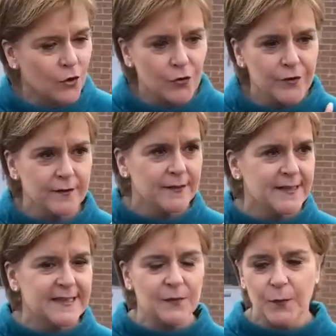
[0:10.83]
on
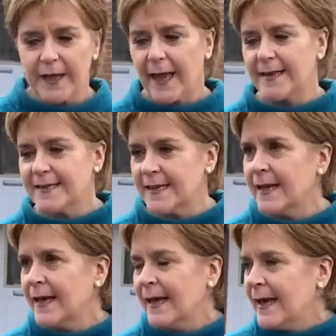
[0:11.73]
Easter weekend.
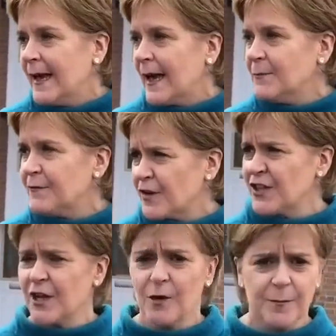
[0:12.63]
I mean,
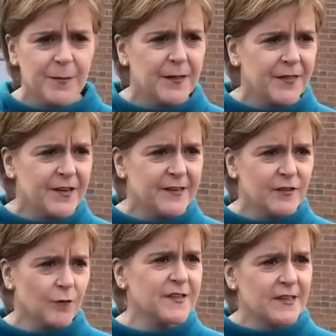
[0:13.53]
first up, there is
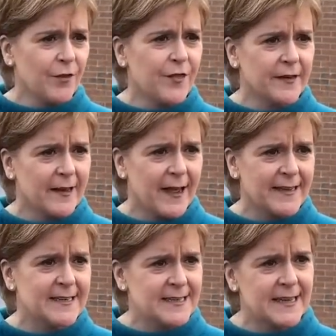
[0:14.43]
obviously nothing I
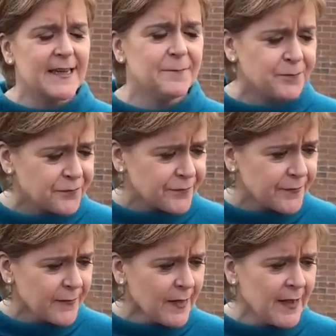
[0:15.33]
can say
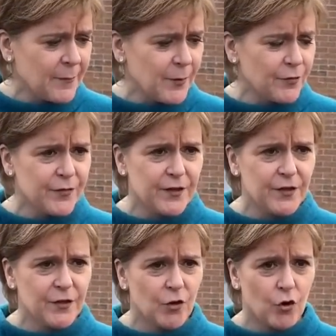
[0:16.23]
about
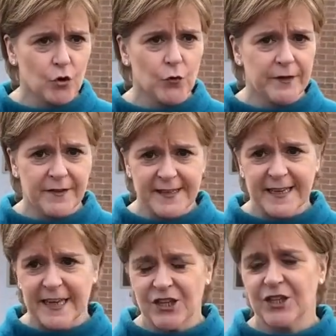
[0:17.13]
the ongoing
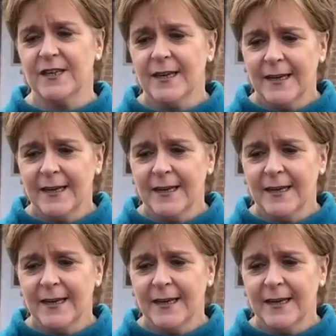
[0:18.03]
investigation.